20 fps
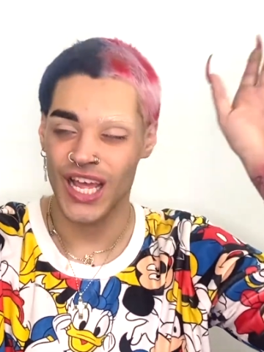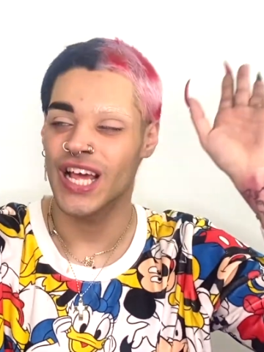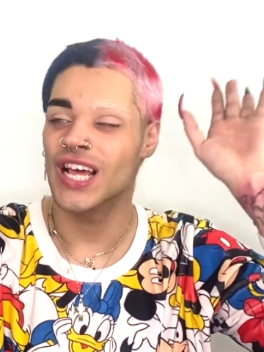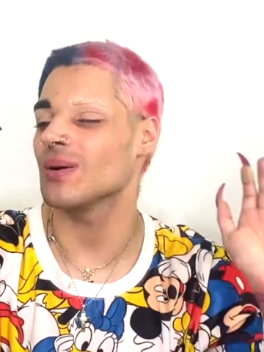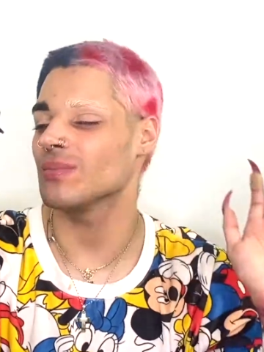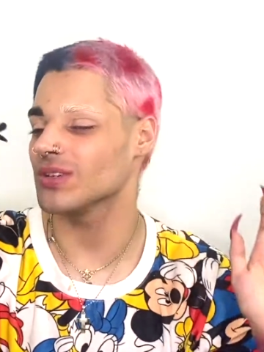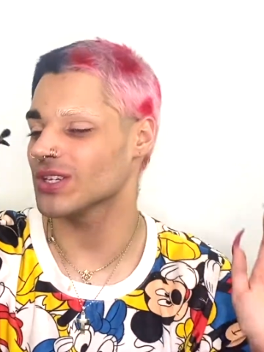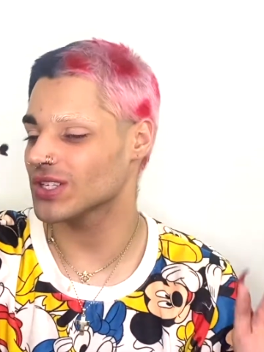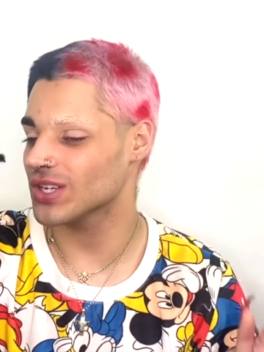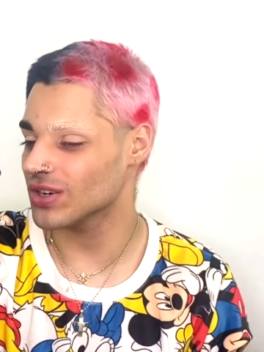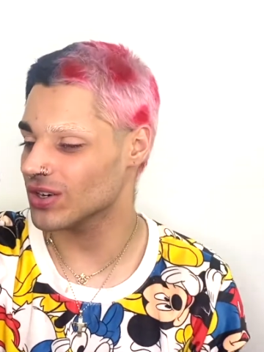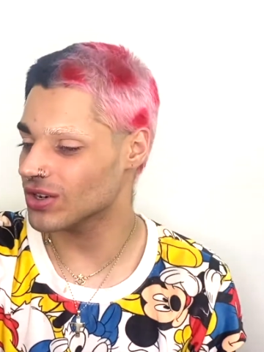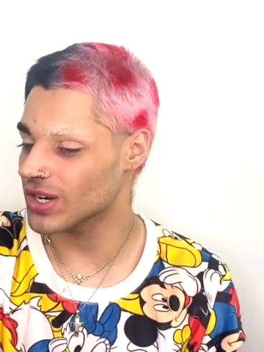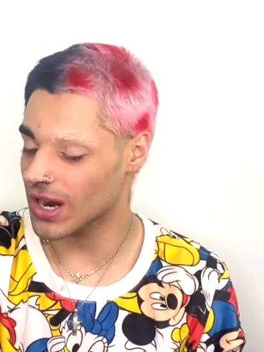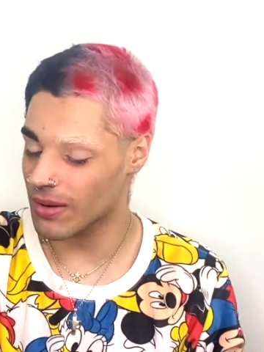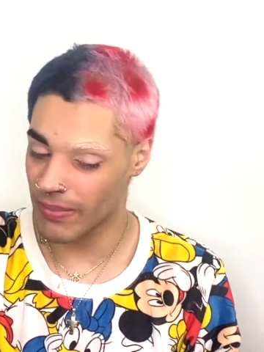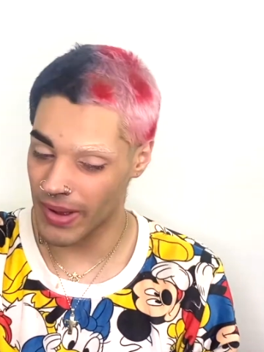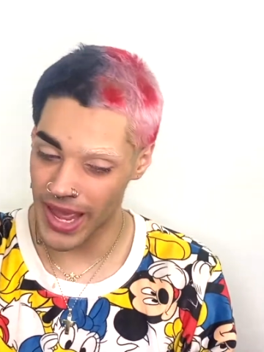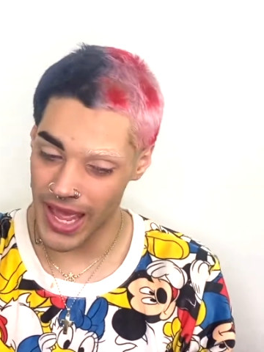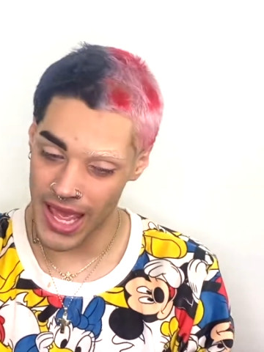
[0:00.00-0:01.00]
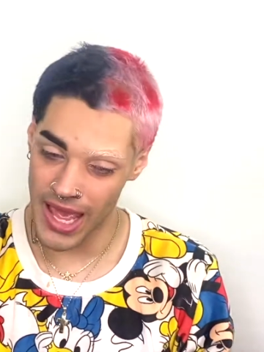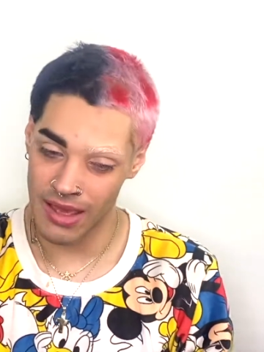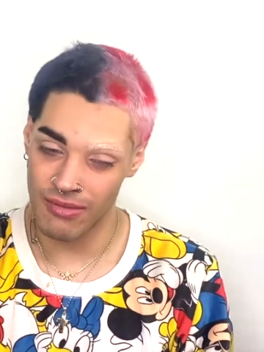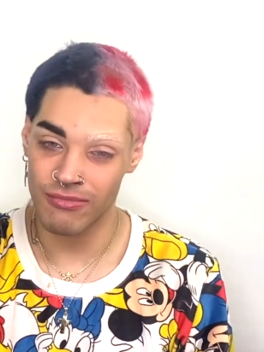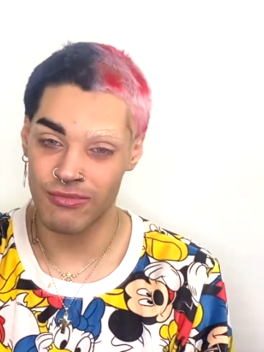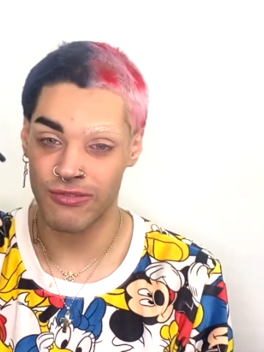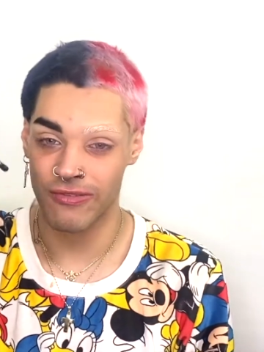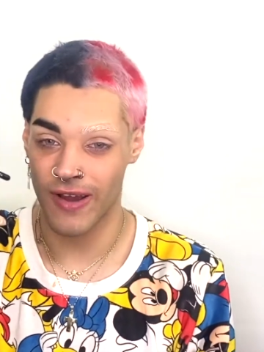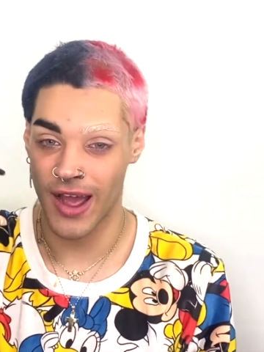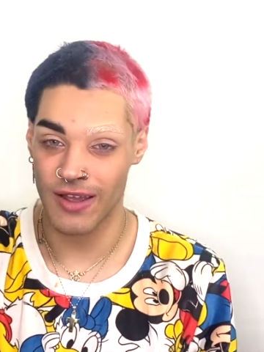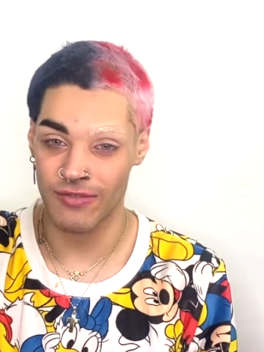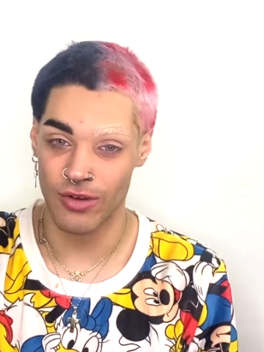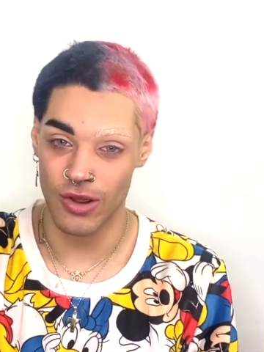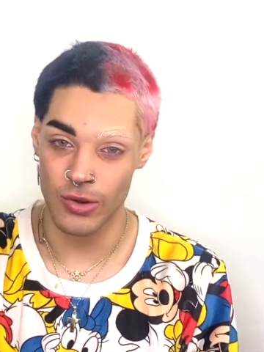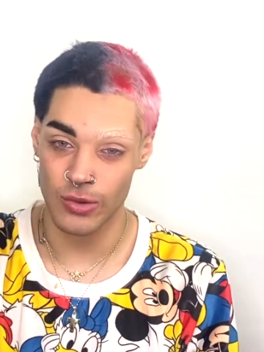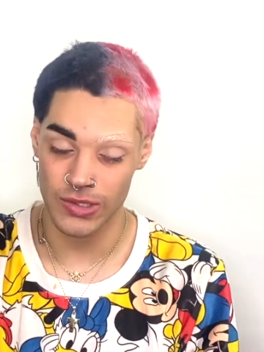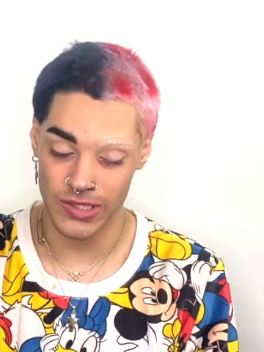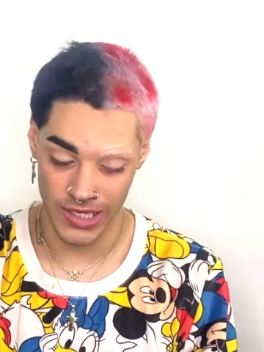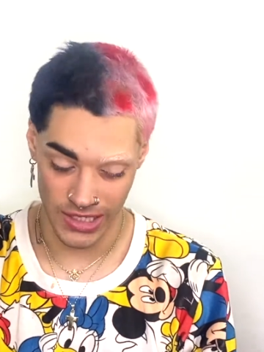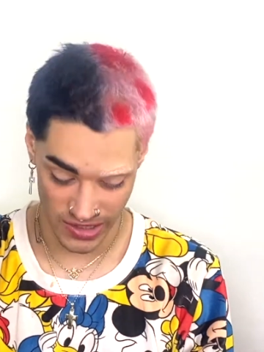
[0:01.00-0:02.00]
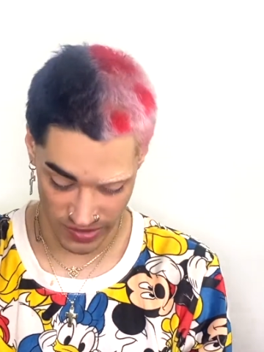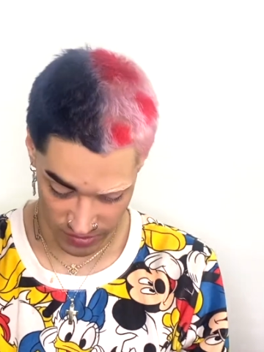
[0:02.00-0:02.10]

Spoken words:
I'm just gonna grab my M506